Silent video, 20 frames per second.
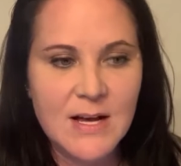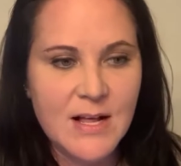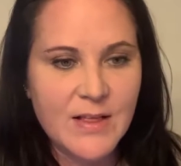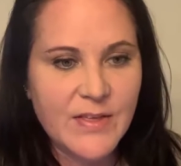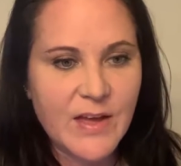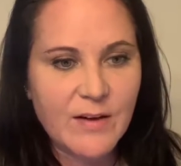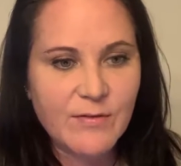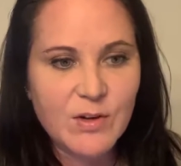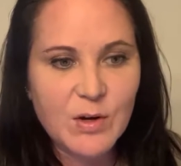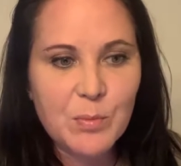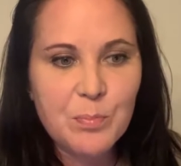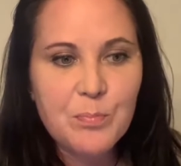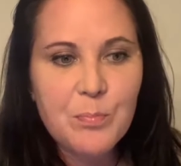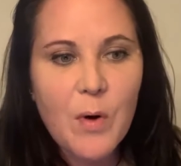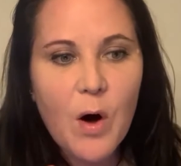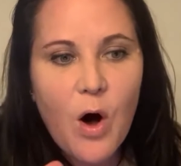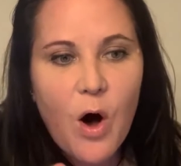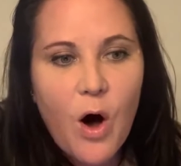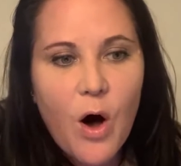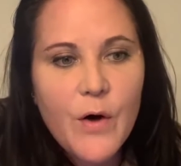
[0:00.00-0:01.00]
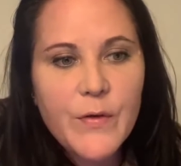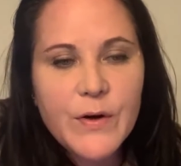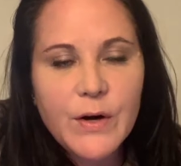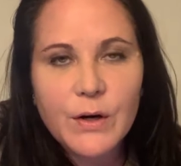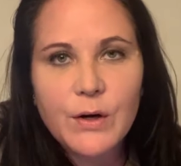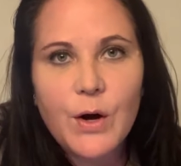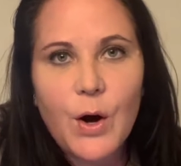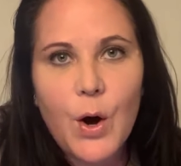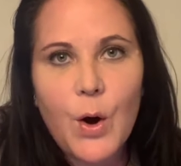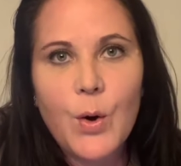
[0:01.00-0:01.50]
They have all
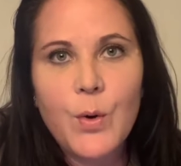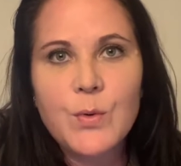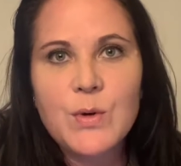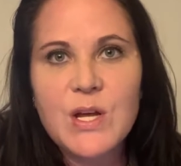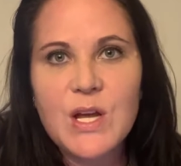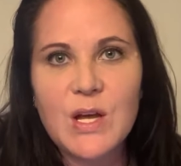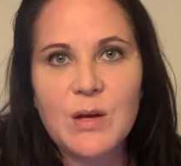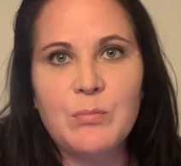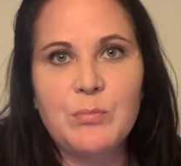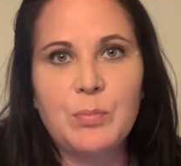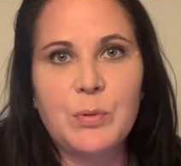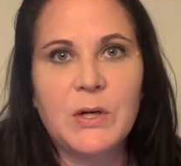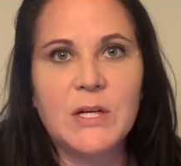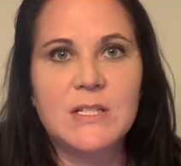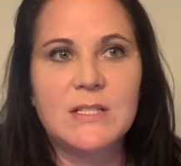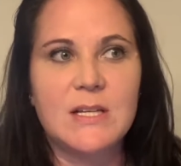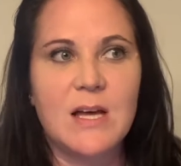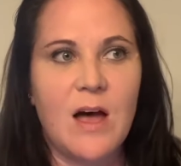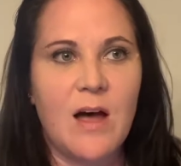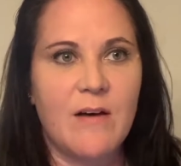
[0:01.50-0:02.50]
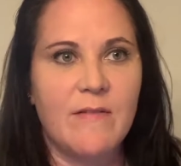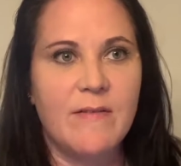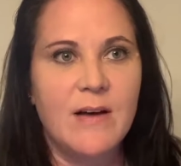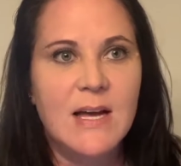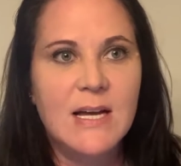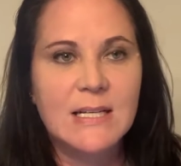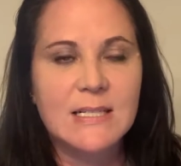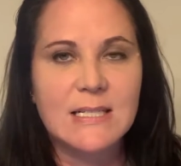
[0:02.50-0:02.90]
their own imprint of